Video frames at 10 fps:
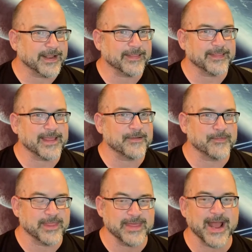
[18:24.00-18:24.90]

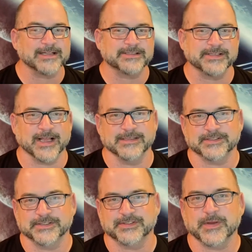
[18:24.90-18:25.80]
in that sense
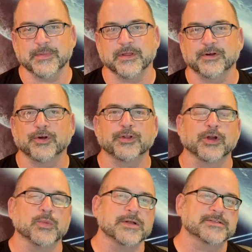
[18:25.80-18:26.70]
in some of the earlier
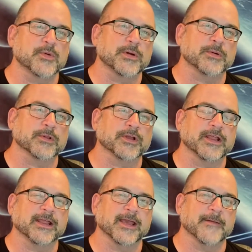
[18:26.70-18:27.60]
ones that we were
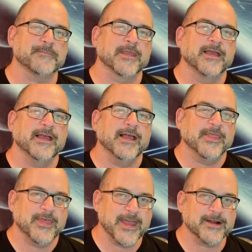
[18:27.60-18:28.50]
looking at.
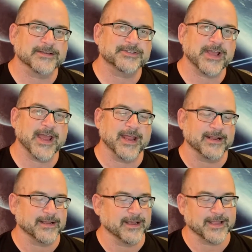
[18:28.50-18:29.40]
They are
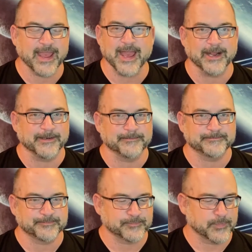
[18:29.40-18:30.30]
saying, again,
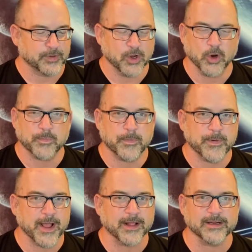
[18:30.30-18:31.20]
no
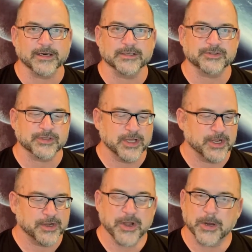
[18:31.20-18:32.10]
propellers,
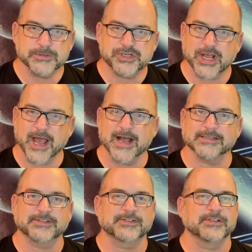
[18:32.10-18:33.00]
no
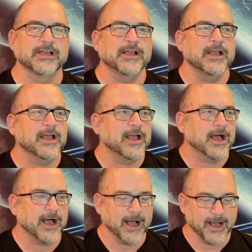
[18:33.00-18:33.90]
jets,
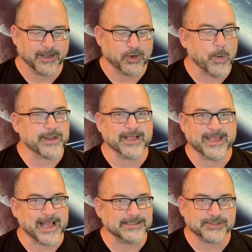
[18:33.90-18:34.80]
going
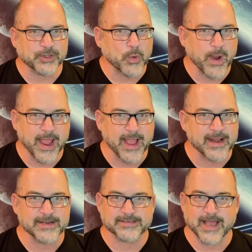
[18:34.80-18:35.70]
against the
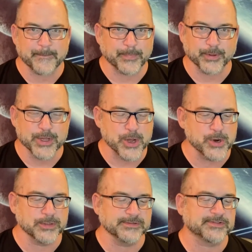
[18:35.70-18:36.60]
wind. It's not
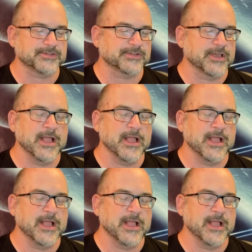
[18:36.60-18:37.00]
balloons.